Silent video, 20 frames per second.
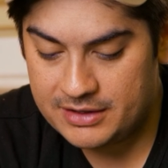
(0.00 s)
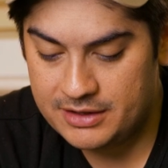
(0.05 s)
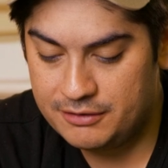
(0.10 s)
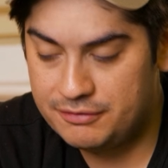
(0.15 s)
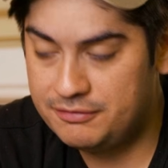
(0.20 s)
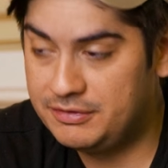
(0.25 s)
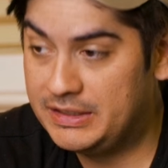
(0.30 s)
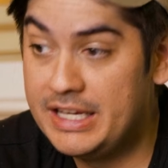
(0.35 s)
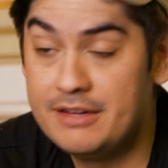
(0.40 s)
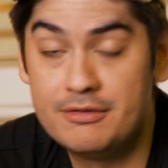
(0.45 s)
the
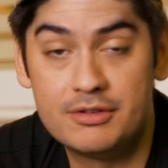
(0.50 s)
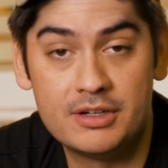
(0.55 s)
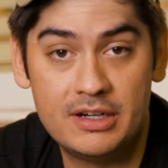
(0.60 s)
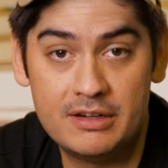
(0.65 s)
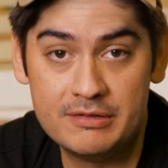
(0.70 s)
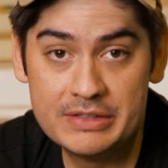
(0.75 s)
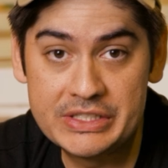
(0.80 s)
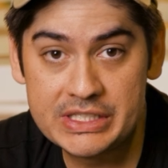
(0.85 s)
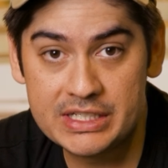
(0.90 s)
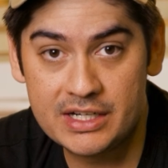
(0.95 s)
flavor
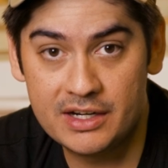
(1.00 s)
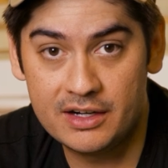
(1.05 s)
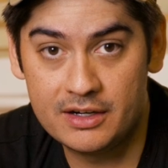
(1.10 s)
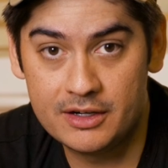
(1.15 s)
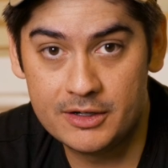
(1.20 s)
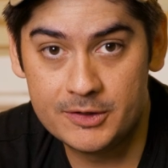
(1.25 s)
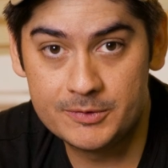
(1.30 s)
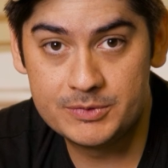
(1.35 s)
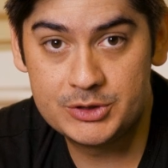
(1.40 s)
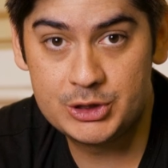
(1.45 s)
of a
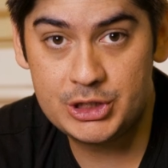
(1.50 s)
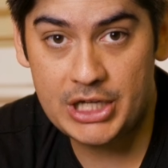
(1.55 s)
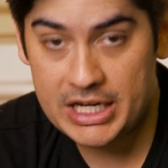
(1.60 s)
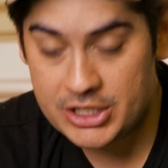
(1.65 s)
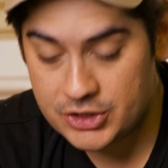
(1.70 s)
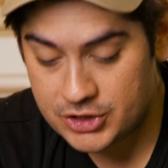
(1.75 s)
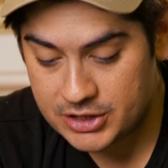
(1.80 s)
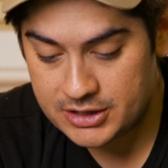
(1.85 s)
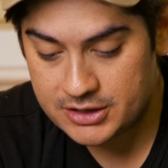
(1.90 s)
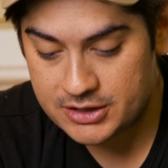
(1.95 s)
cigar
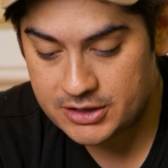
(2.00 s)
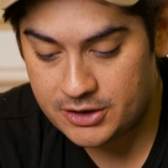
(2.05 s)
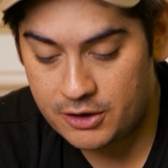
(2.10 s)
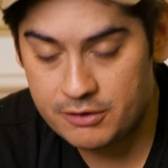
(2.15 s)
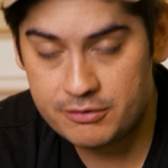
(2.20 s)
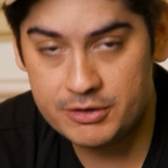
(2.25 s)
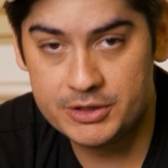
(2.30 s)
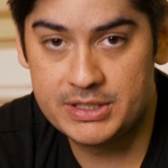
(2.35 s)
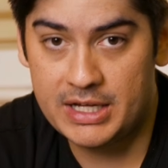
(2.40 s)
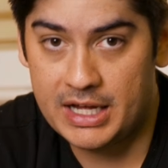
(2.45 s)
changes
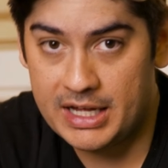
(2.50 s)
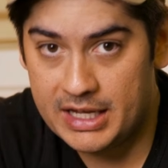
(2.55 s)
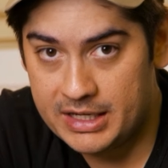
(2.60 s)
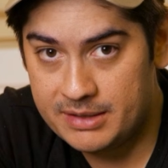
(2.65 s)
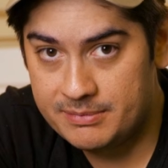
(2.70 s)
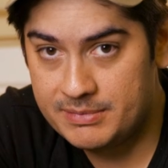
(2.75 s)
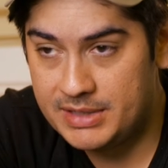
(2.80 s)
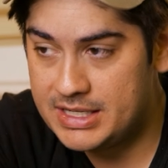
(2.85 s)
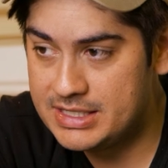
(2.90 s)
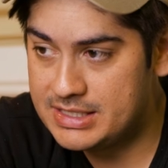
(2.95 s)
over
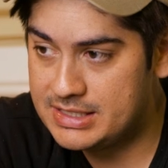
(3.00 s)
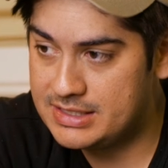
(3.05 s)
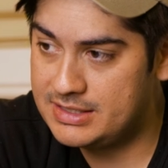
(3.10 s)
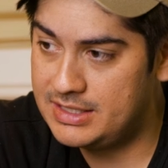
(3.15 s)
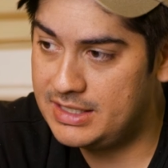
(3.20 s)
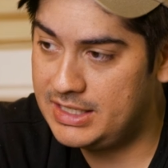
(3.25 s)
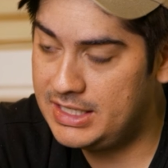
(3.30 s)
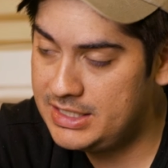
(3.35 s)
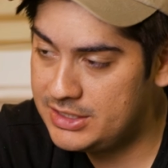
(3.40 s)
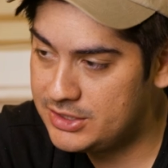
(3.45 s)
time as
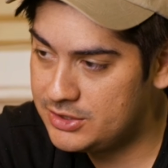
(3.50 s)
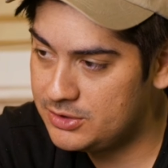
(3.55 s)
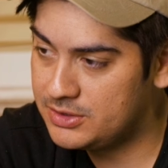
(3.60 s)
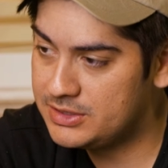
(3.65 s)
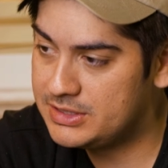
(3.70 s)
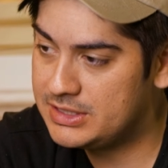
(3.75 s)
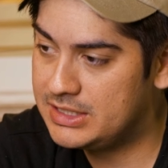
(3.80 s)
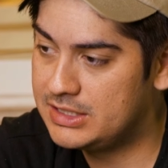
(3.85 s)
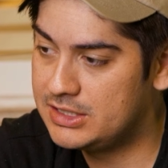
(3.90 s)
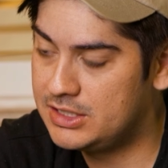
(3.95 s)
the heat
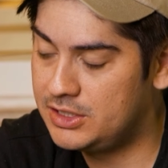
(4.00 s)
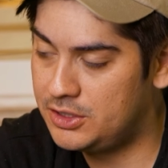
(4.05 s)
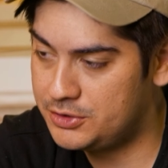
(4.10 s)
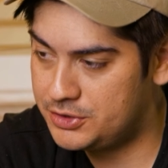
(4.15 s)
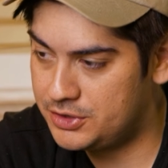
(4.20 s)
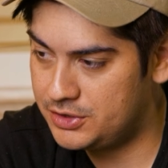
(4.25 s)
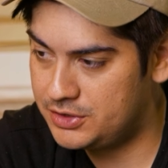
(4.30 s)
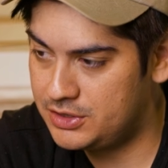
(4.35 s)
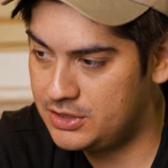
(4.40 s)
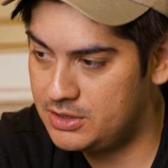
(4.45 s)
source gets
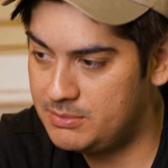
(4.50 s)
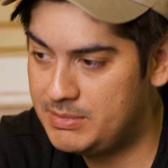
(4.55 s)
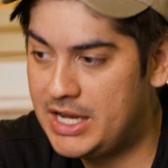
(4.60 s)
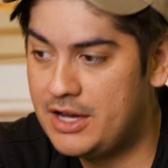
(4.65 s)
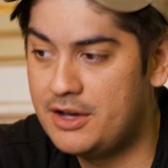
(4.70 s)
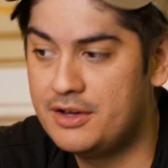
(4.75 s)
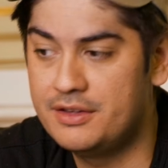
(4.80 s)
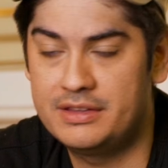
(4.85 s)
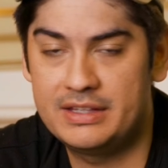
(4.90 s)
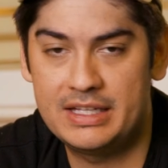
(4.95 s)
closer to your
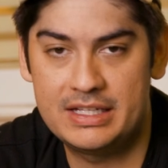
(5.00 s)
mouth,